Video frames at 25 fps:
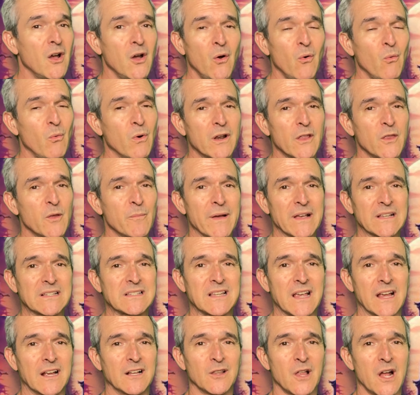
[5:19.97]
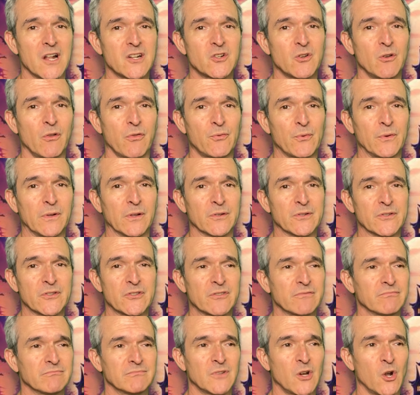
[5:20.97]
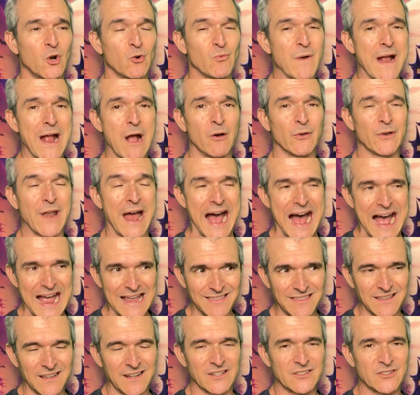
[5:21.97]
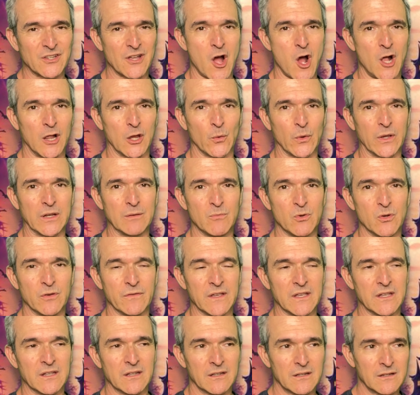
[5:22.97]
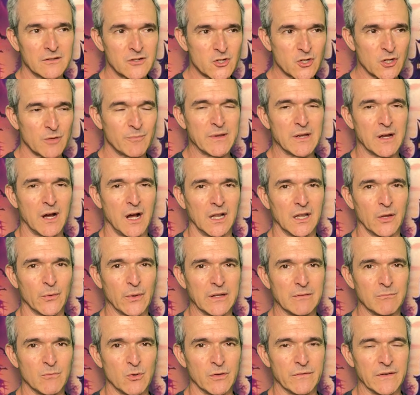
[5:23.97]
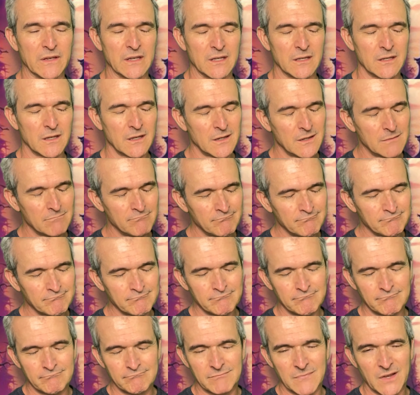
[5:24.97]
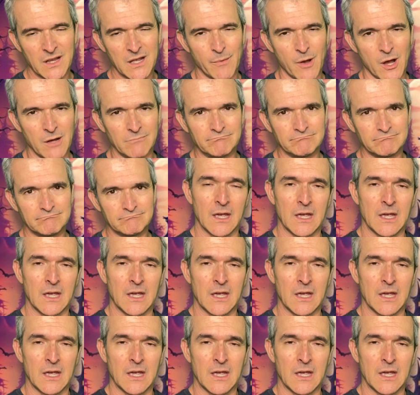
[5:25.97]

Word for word: One of the best psychological thrillers around. I think it's a Halloween movie. Should be a Halloween movie. Come on.